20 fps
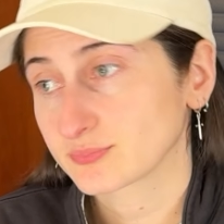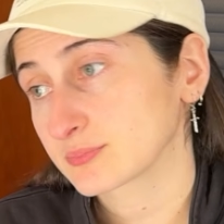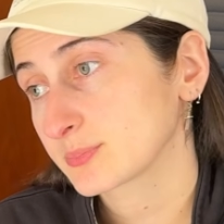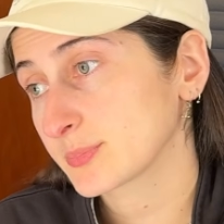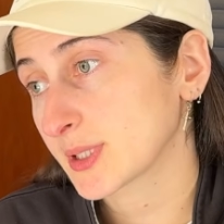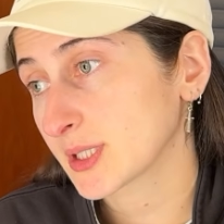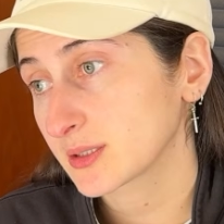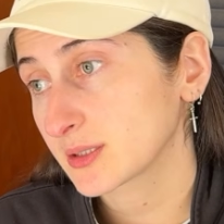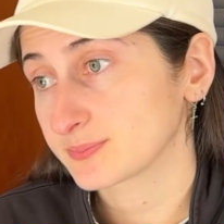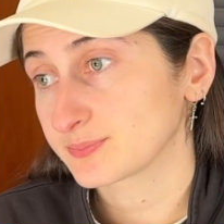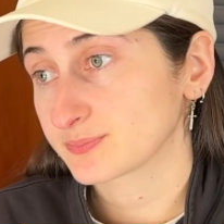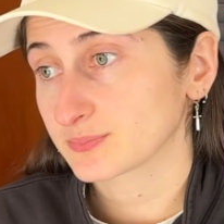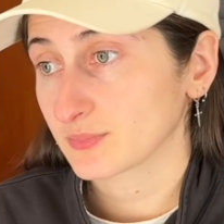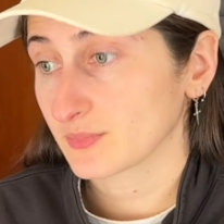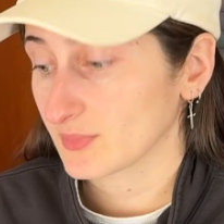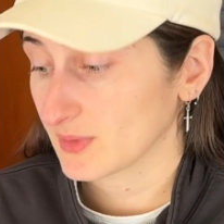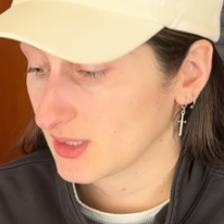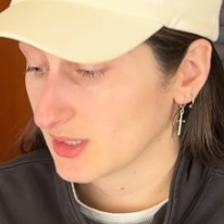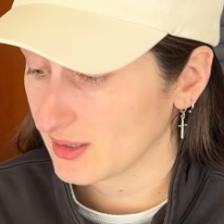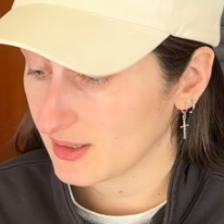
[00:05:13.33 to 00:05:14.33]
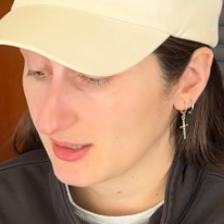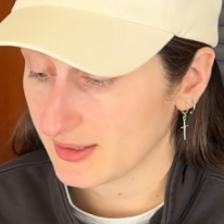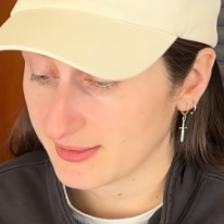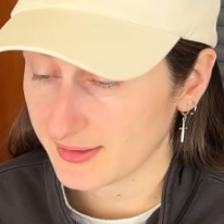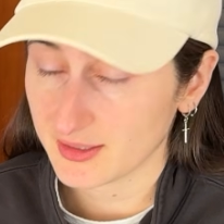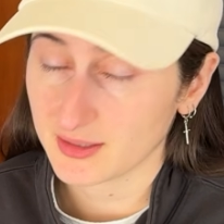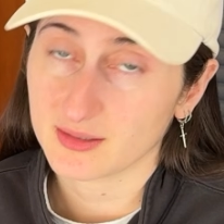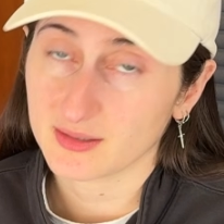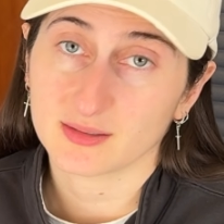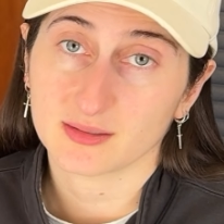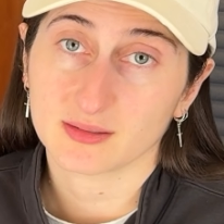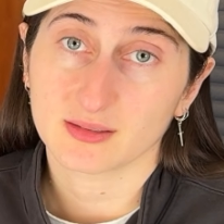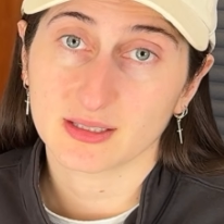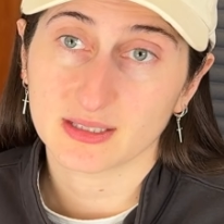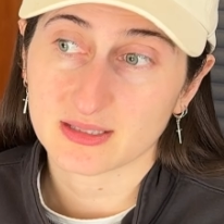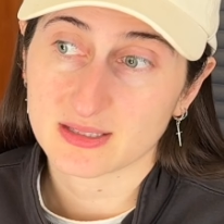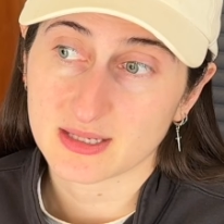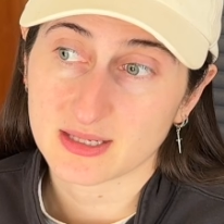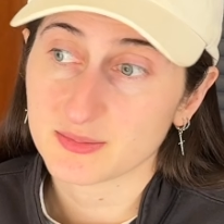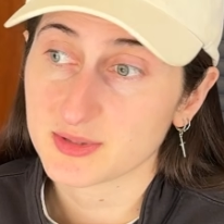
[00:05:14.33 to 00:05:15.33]
But I think
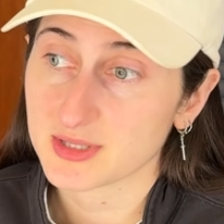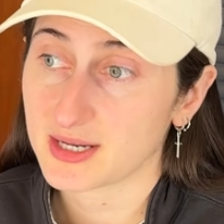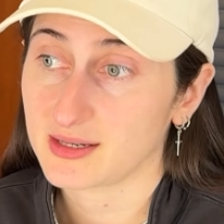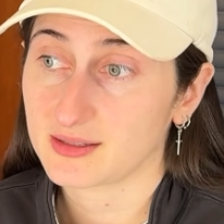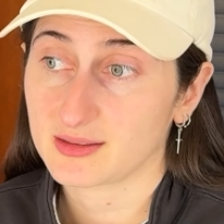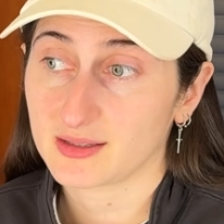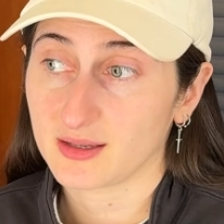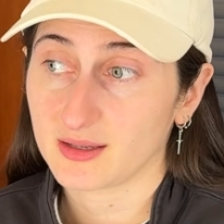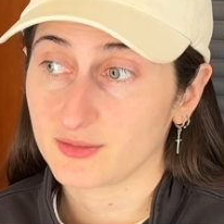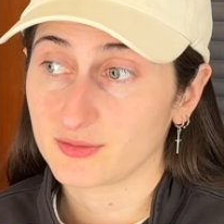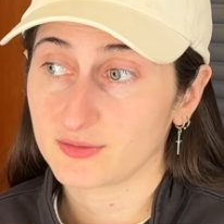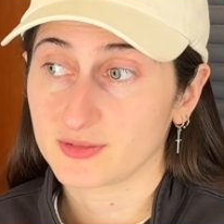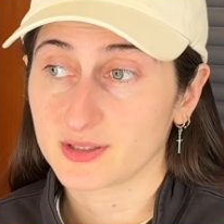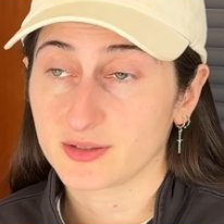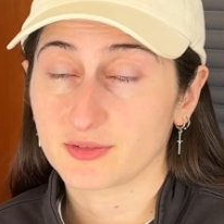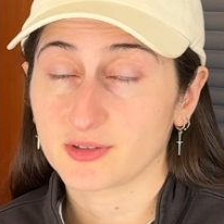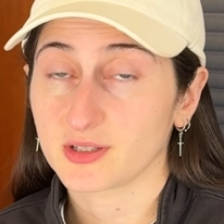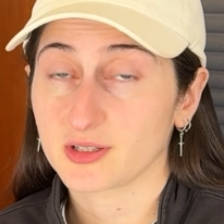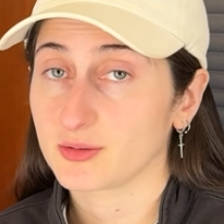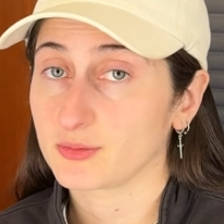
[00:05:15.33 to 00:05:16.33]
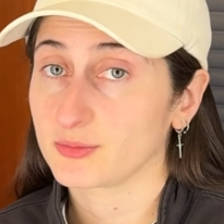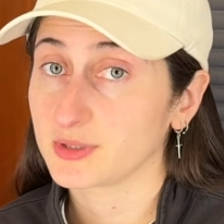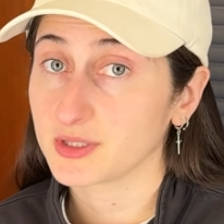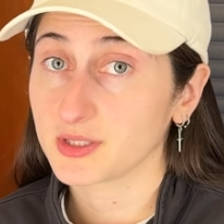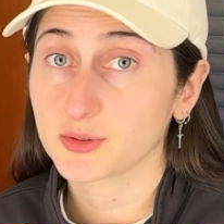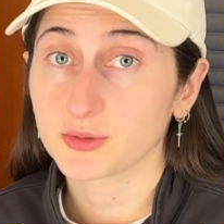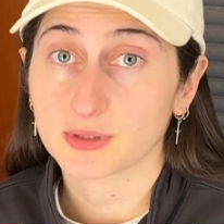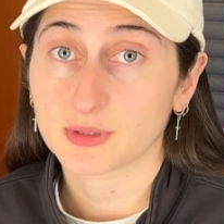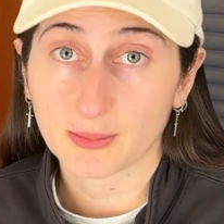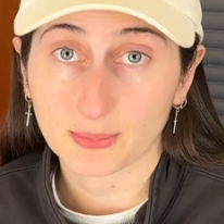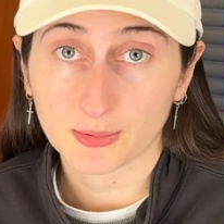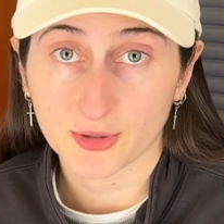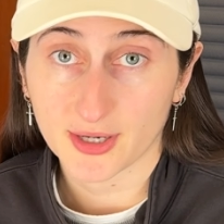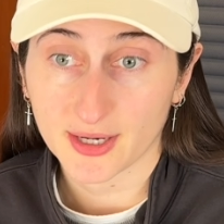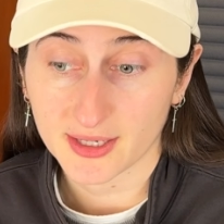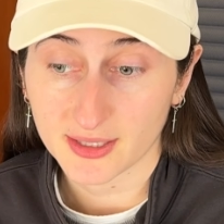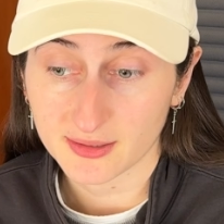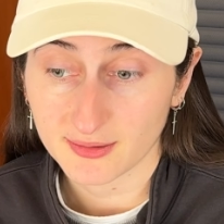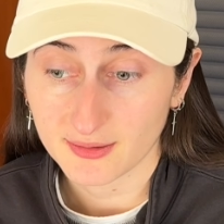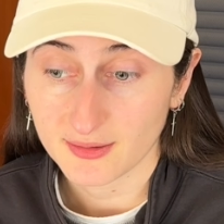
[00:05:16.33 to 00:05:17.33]
it seems like they've given it a really good
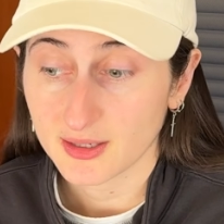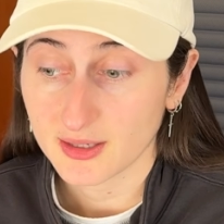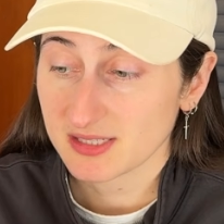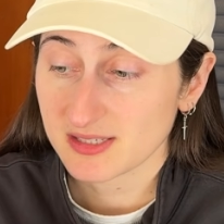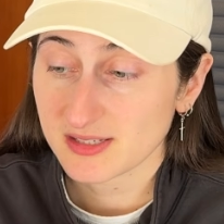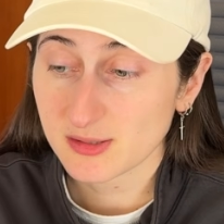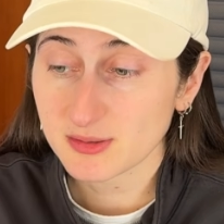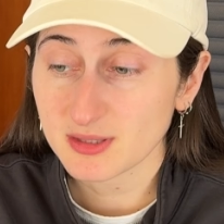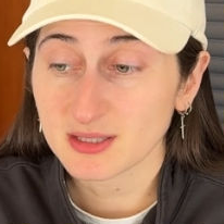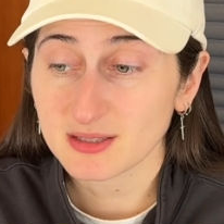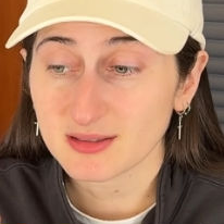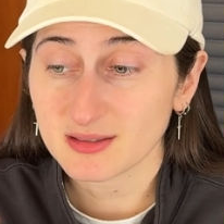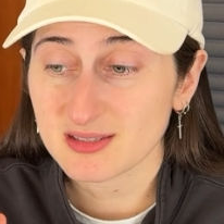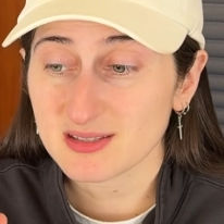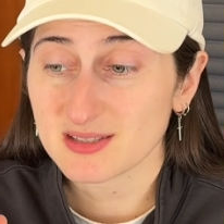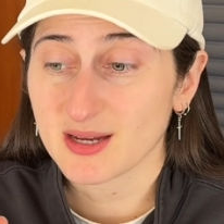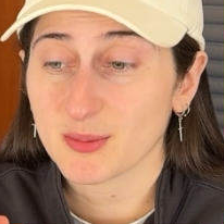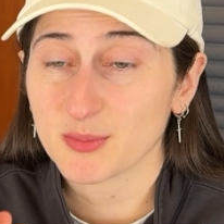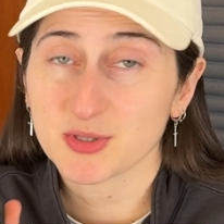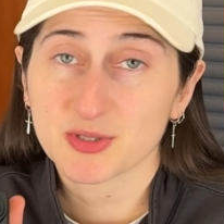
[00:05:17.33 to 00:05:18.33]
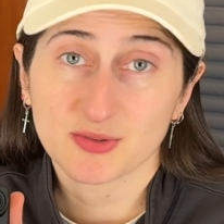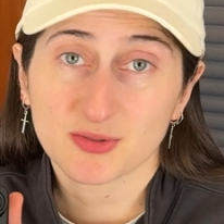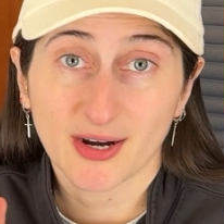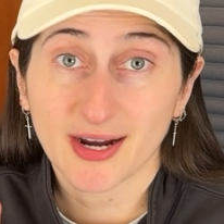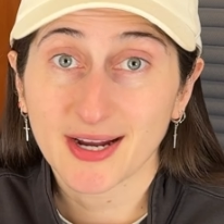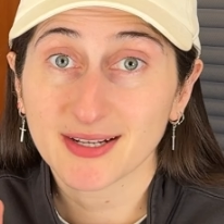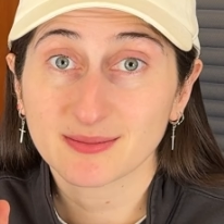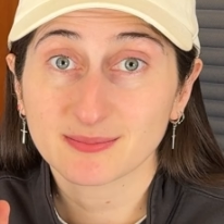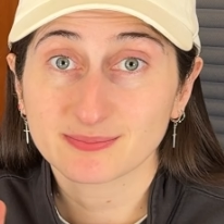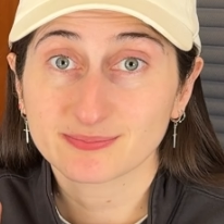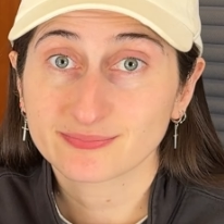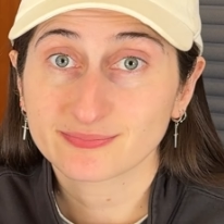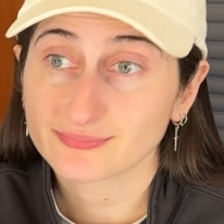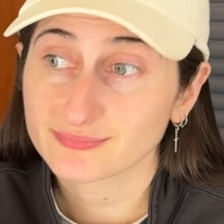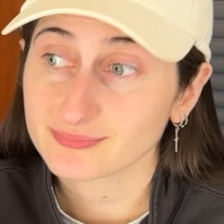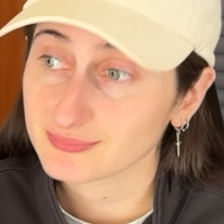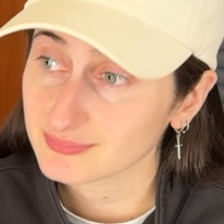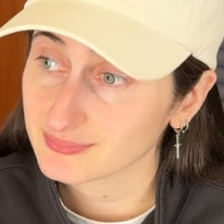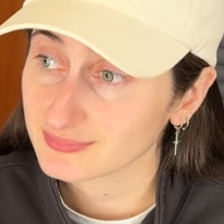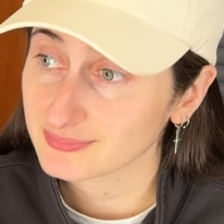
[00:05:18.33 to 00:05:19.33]
upgrade. I still think this camera is great,
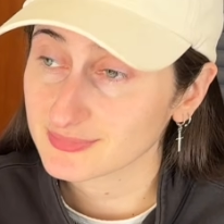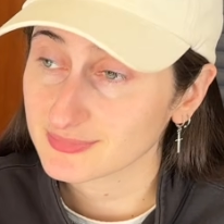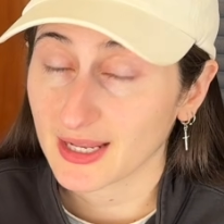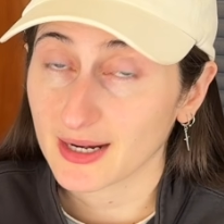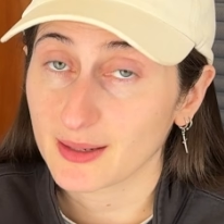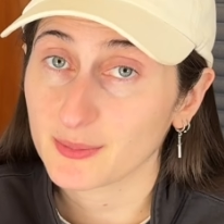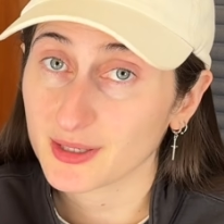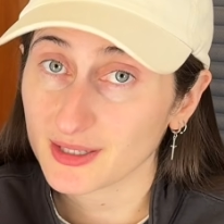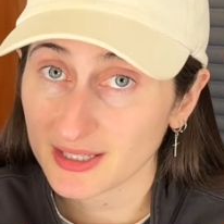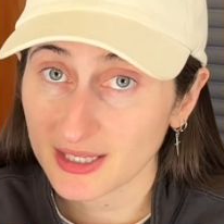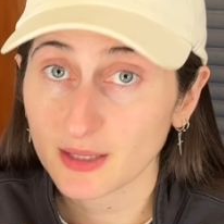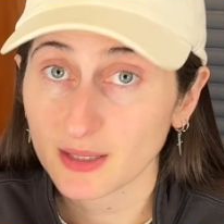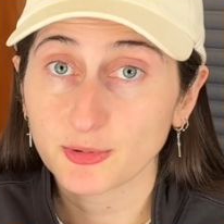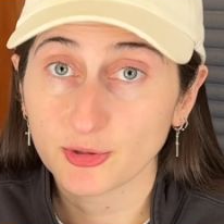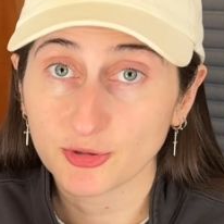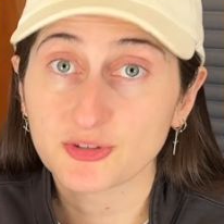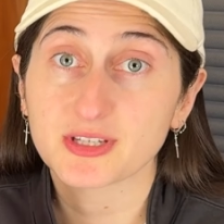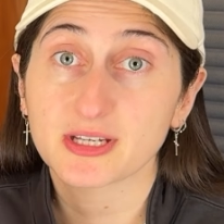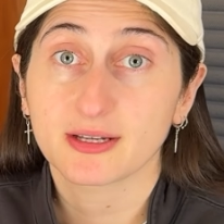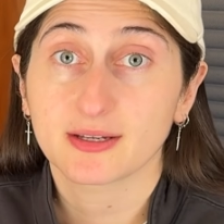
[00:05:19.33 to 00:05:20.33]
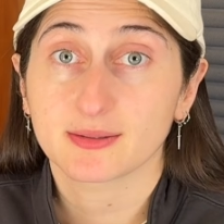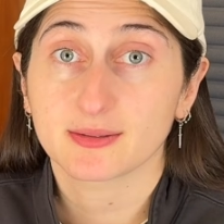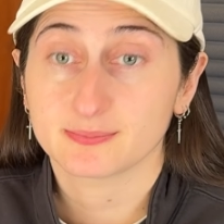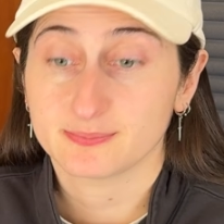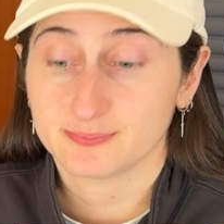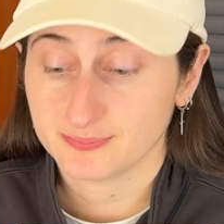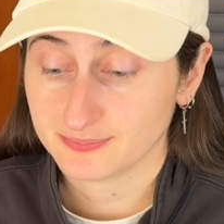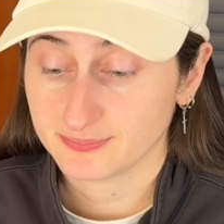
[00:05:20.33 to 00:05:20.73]
and I'm going to keep using it.